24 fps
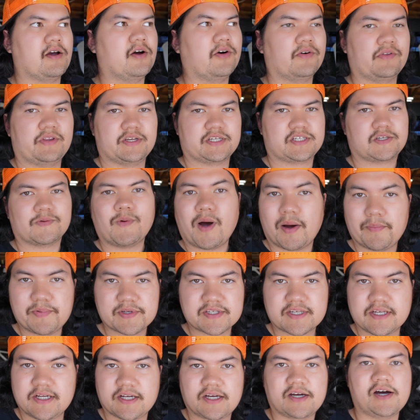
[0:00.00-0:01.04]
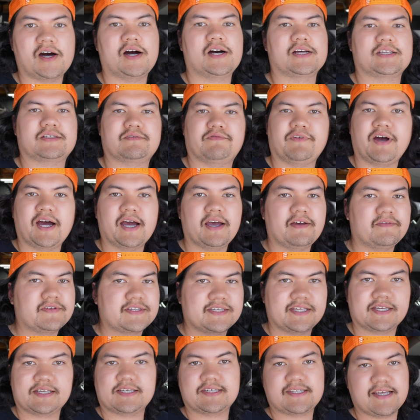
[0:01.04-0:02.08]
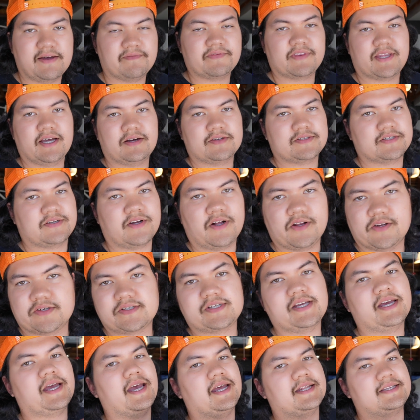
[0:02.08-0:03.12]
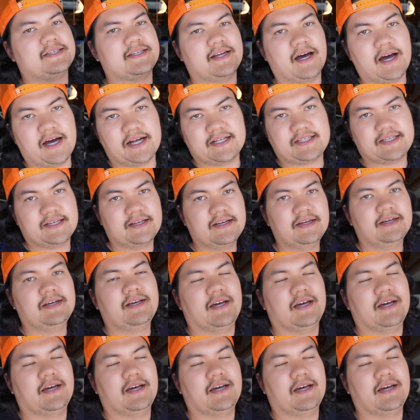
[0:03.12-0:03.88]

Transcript: oh, the swap is going to cost $5,000, $6,000, $7,000. It's not.